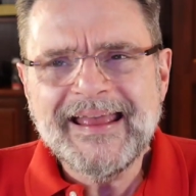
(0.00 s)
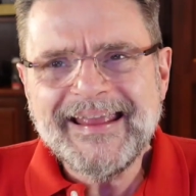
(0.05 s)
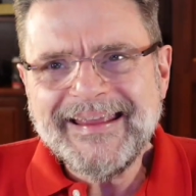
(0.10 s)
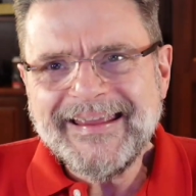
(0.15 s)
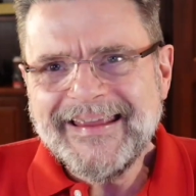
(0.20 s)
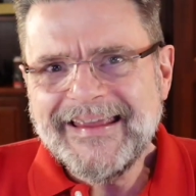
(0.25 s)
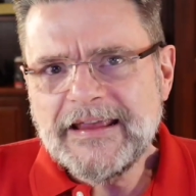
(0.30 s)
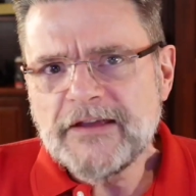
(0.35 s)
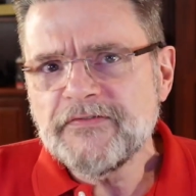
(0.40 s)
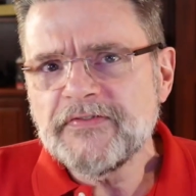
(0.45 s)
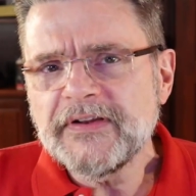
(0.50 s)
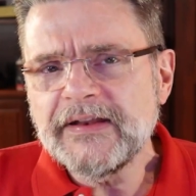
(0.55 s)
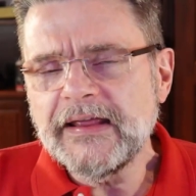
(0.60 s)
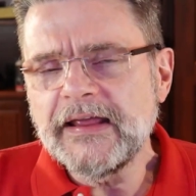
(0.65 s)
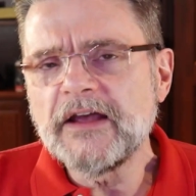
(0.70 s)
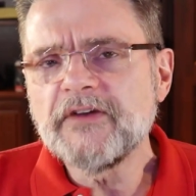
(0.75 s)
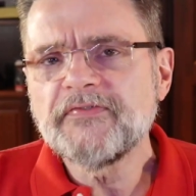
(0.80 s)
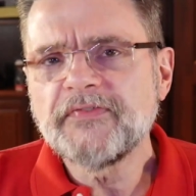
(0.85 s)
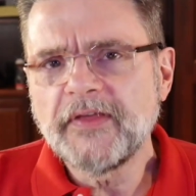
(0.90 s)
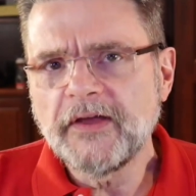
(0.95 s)
even
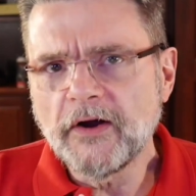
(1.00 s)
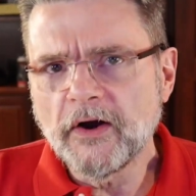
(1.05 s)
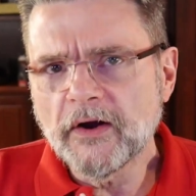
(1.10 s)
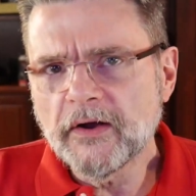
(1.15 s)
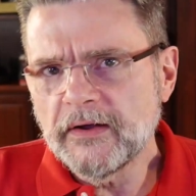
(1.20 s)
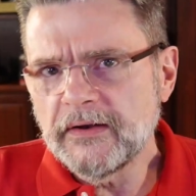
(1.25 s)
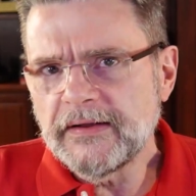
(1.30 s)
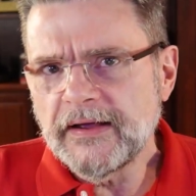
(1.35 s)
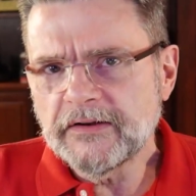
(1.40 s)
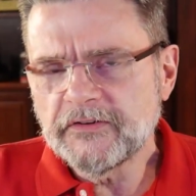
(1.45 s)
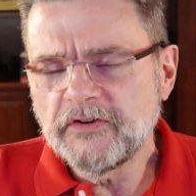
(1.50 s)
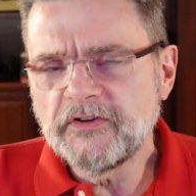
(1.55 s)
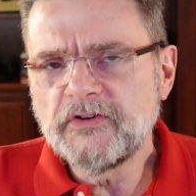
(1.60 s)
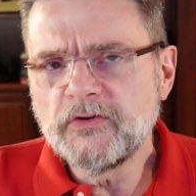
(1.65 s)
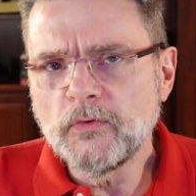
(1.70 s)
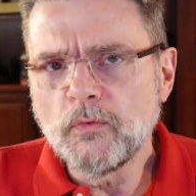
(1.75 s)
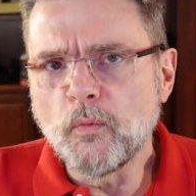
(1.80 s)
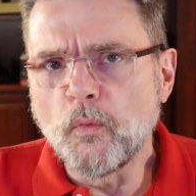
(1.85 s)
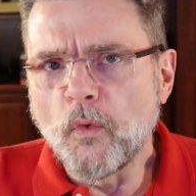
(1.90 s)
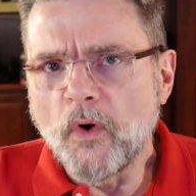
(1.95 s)
if they are connected
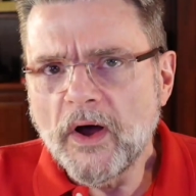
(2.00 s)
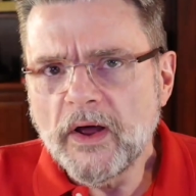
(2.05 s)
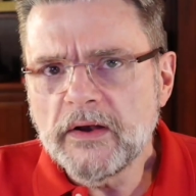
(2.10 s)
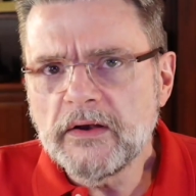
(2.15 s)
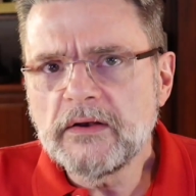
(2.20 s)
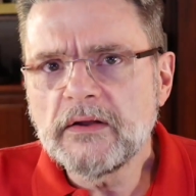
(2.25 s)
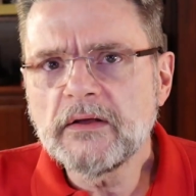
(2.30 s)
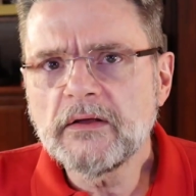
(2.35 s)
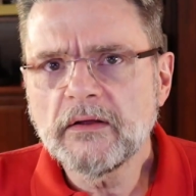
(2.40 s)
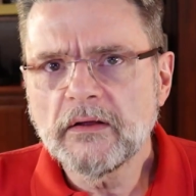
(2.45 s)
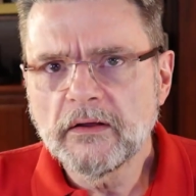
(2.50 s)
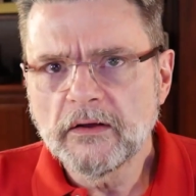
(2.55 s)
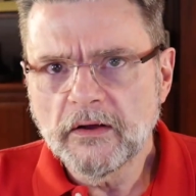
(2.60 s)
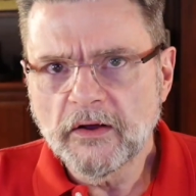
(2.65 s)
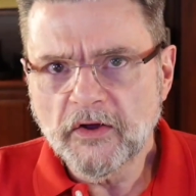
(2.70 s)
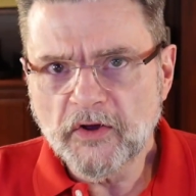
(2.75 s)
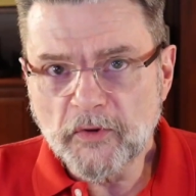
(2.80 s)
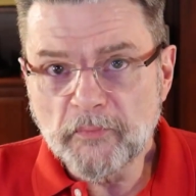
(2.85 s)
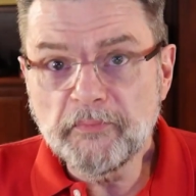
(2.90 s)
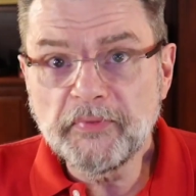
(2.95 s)
to one
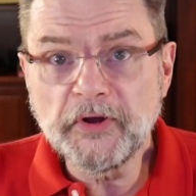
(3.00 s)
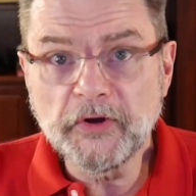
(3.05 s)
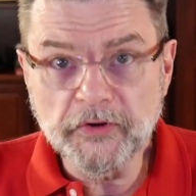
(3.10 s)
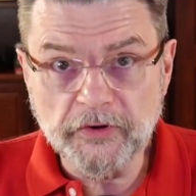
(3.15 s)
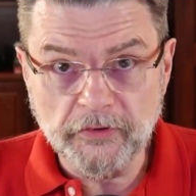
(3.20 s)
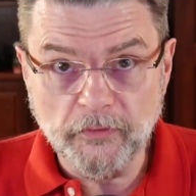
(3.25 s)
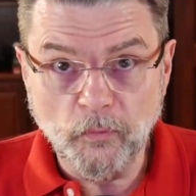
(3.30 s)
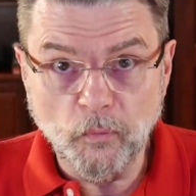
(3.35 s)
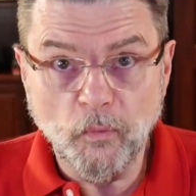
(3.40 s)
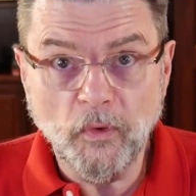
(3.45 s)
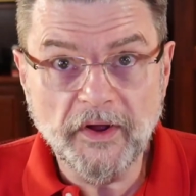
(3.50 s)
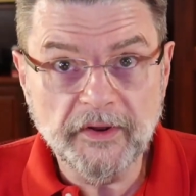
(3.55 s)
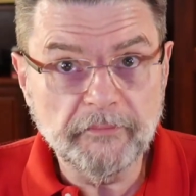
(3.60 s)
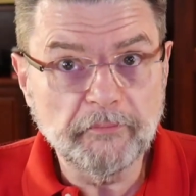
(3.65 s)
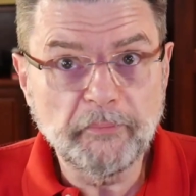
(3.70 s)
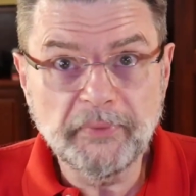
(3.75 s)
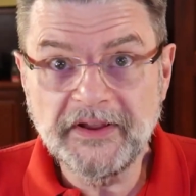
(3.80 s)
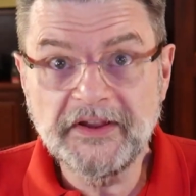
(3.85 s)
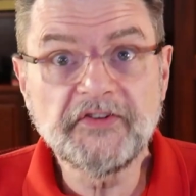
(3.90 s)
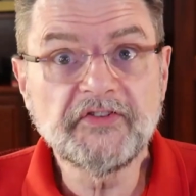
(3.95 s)
computer, one
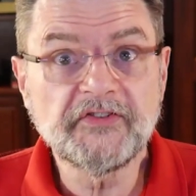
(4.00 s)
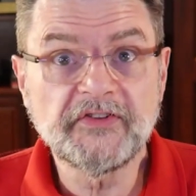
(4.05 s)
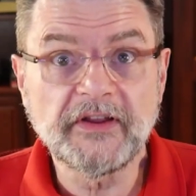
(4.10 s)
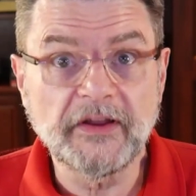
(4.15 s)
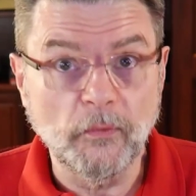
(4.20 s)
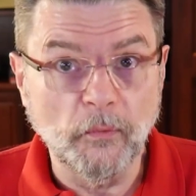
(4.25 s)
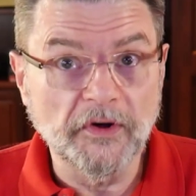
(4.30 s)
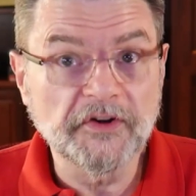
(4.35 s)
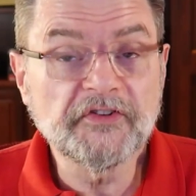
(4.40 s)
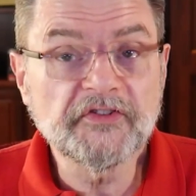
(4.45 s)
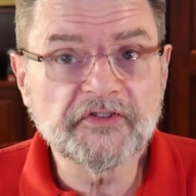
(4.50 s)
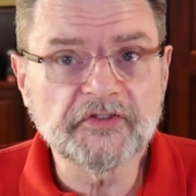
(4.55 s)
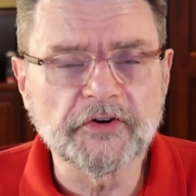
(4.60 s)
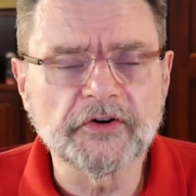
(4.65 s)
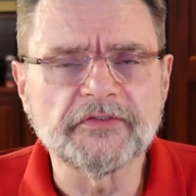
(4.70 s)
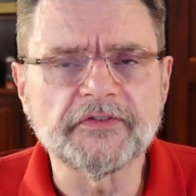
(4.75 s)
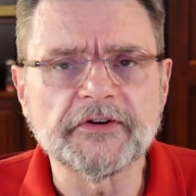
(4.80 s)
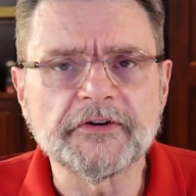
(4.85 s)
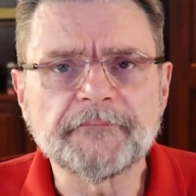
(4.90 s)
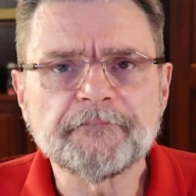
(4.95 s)
PC, one
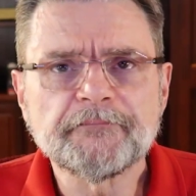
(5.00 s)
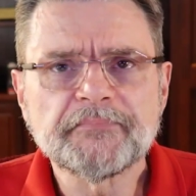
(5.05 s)
server,